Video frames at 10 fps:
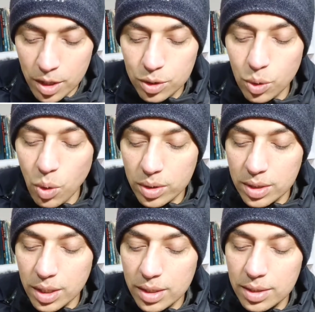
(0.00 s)
so god
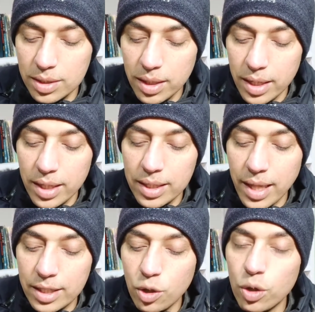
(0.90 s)
says
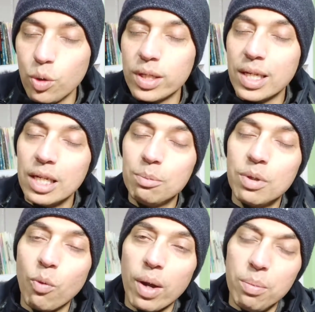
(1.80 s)
that's how you'll keep
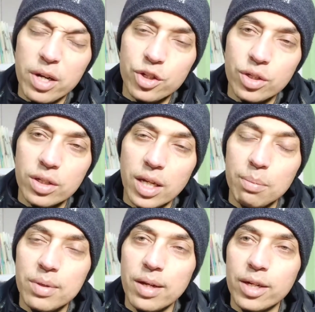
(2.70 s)
the vibration
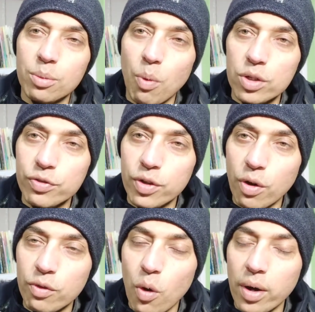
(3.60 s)
keep the atmosphere
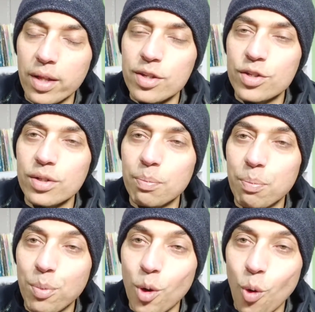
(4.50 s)
of the organization
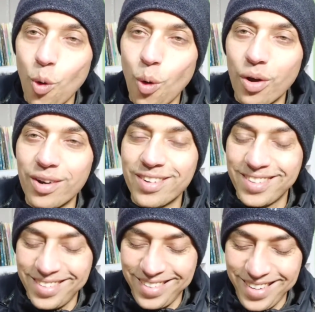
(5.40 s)
pure
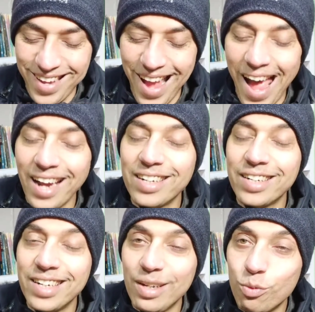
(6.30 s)
and
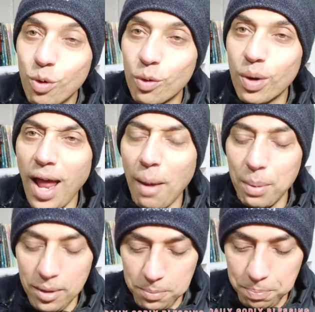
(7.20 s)
teamwork will
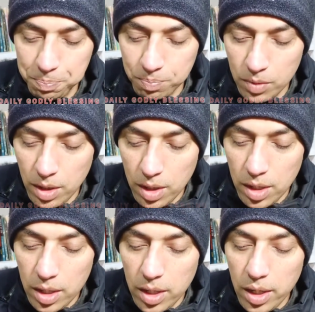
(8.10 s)
happen
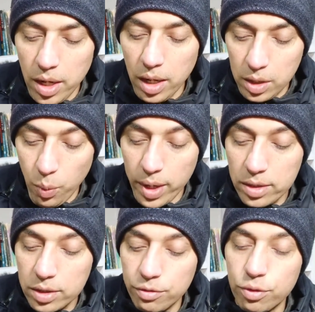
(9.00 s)

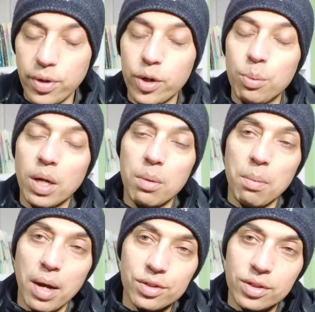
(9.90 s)
otherwise if you try to become a
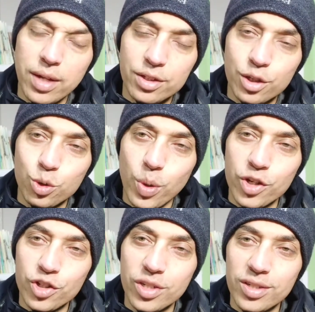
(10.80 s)
master in that
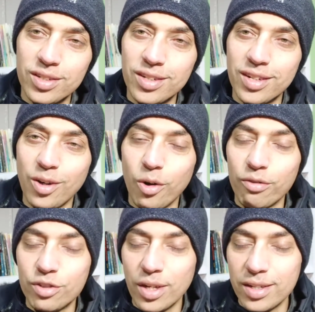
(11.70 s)
situation a lot
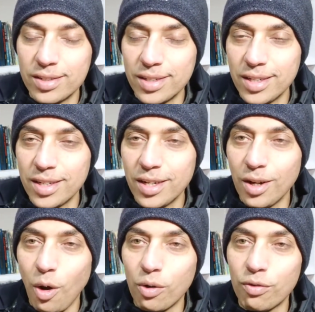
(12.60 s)
of jealousy
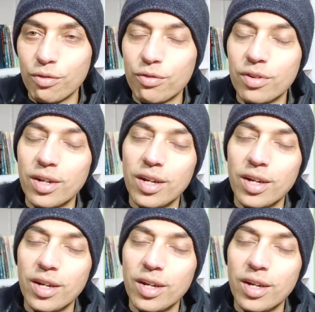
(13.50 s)
a lot of